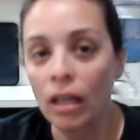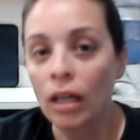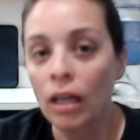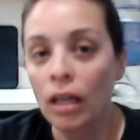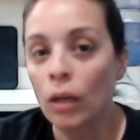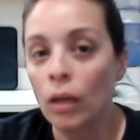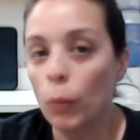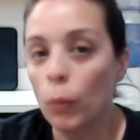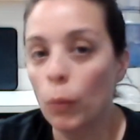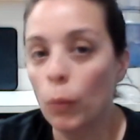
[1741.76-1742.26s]

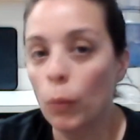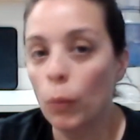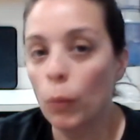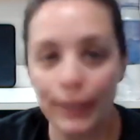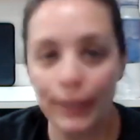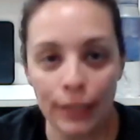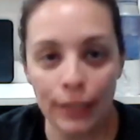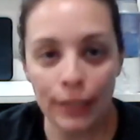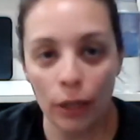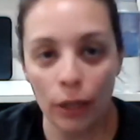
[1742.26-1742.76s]
We don't need to
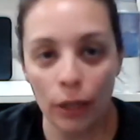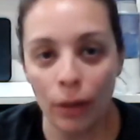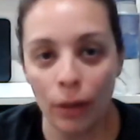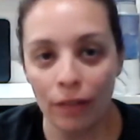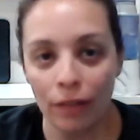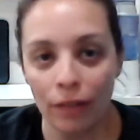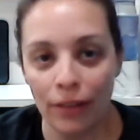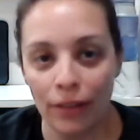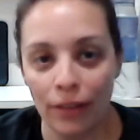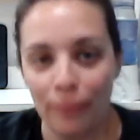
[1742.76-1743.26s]
know all of
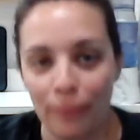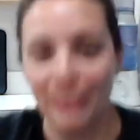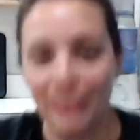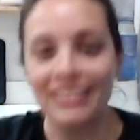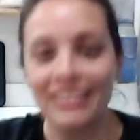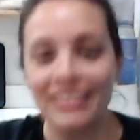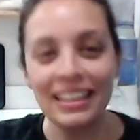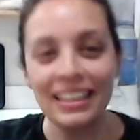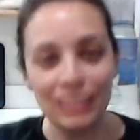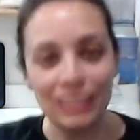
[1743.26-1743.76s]
them.
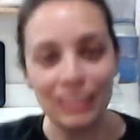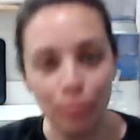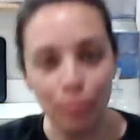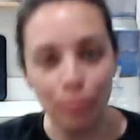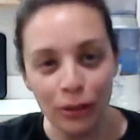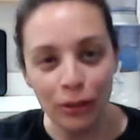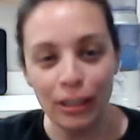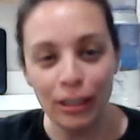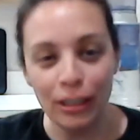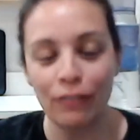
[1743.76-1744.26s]
That's the
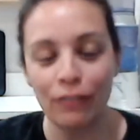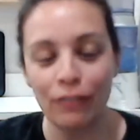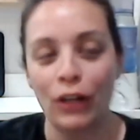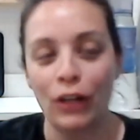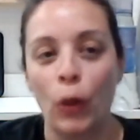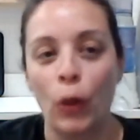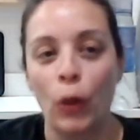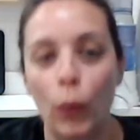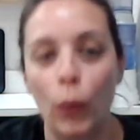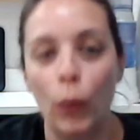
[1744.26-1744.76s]
beauty of it.
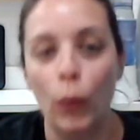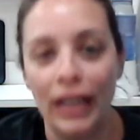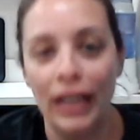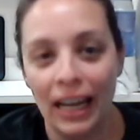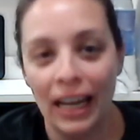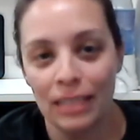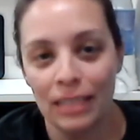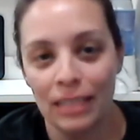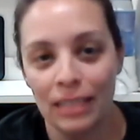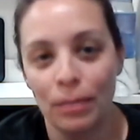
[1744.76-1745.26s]
We get as
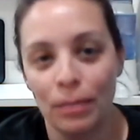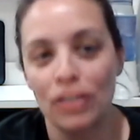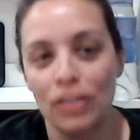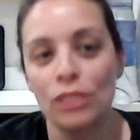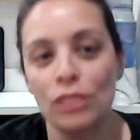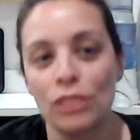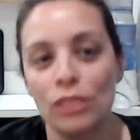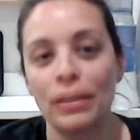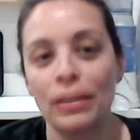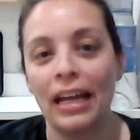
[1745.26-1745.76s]
much as we
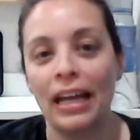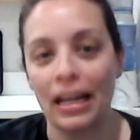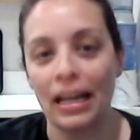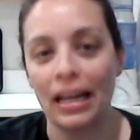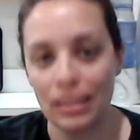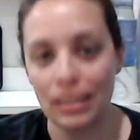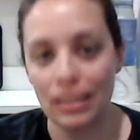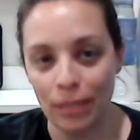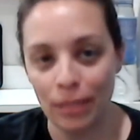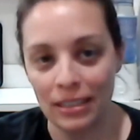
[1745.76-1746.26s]
can in the
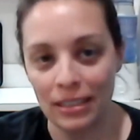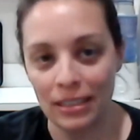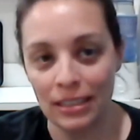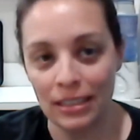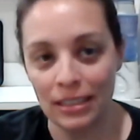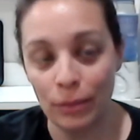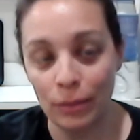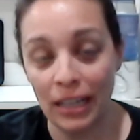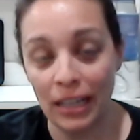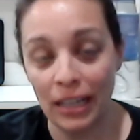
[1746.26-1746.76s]
places that we
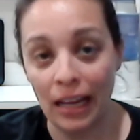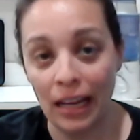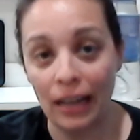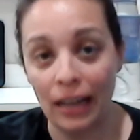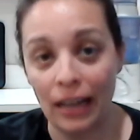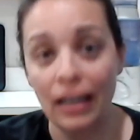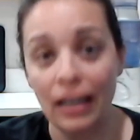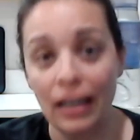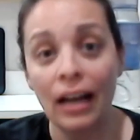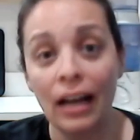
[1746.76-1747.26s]
can, and
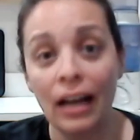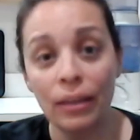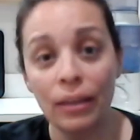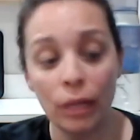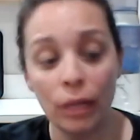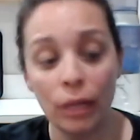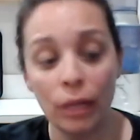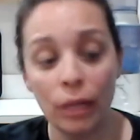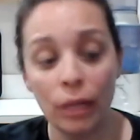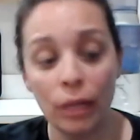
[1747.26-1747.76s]
then we
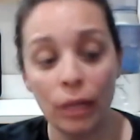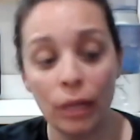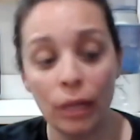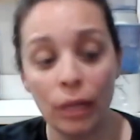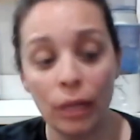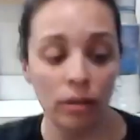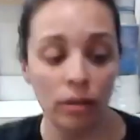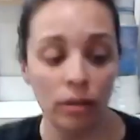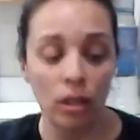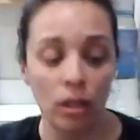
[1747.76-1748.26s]
go on.
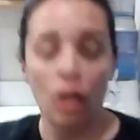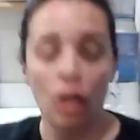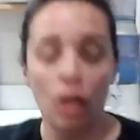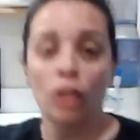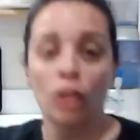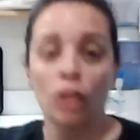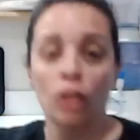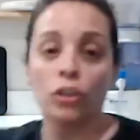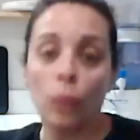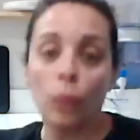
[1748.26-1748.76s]
So
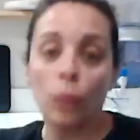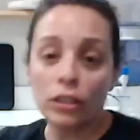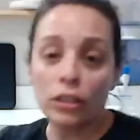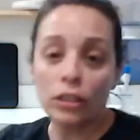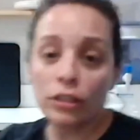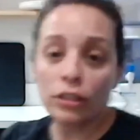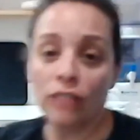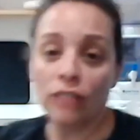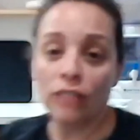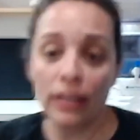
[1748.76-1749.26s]
once you've
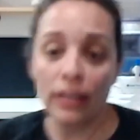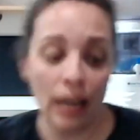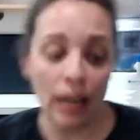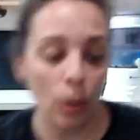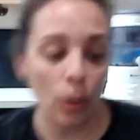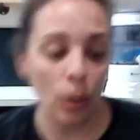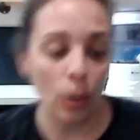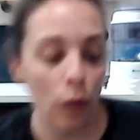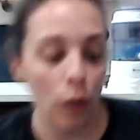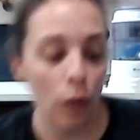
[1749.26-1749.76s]
done that on
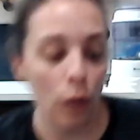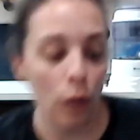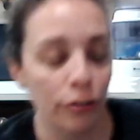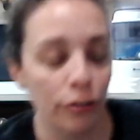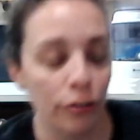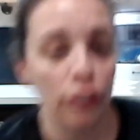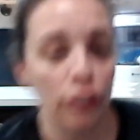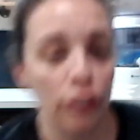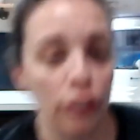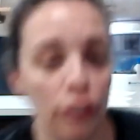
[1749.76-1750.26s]
one foot, you're
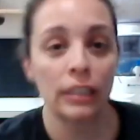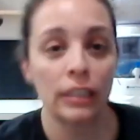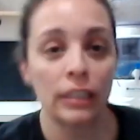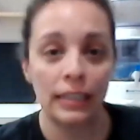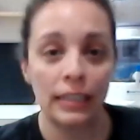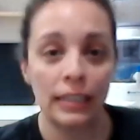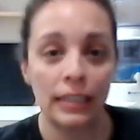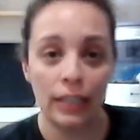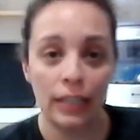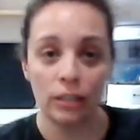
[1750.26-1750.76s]
going to take
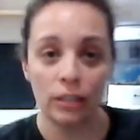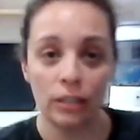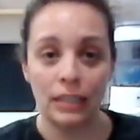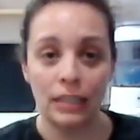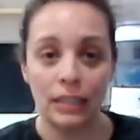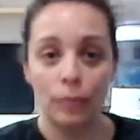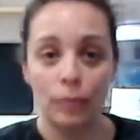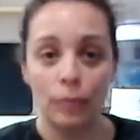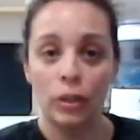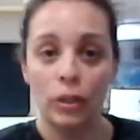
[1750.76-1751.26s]
your same
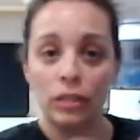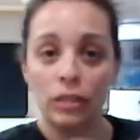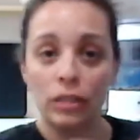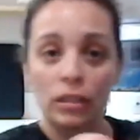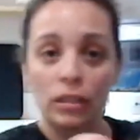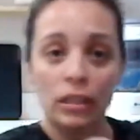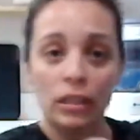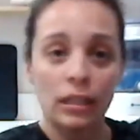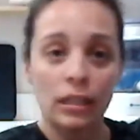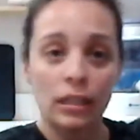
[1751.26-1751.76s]
oil
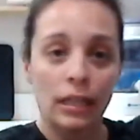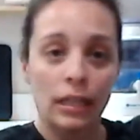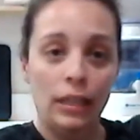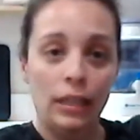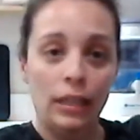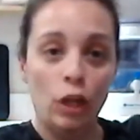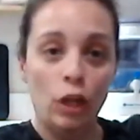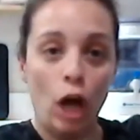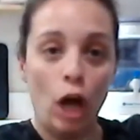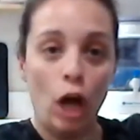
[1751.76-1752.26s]
in your
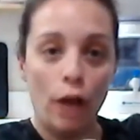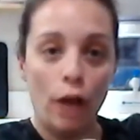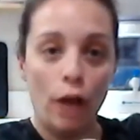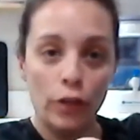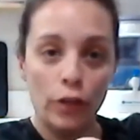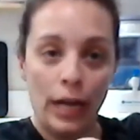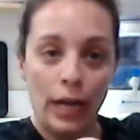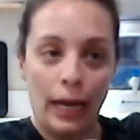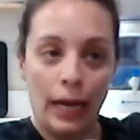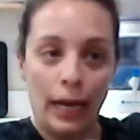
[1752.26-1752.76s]
other
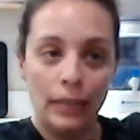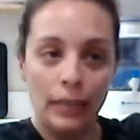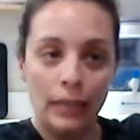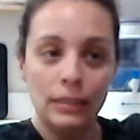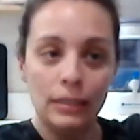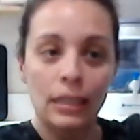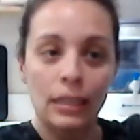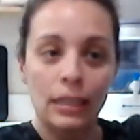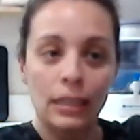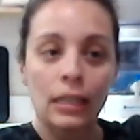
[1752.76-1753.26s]
hand,
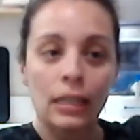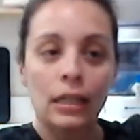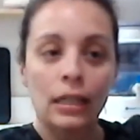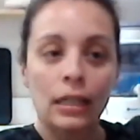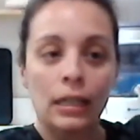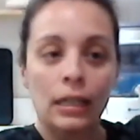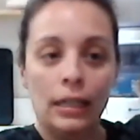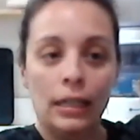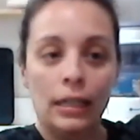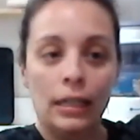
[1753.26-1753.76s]

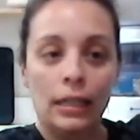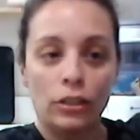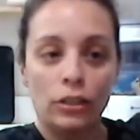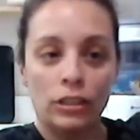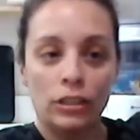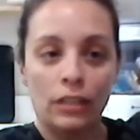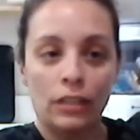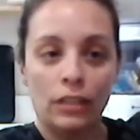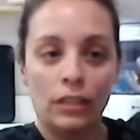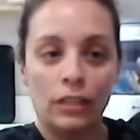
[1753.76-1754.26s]
get
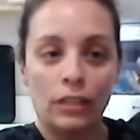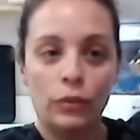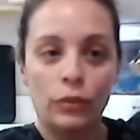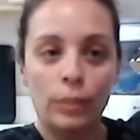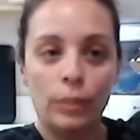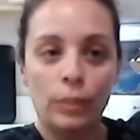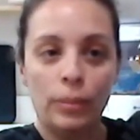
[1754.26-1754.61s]
yourself a drip,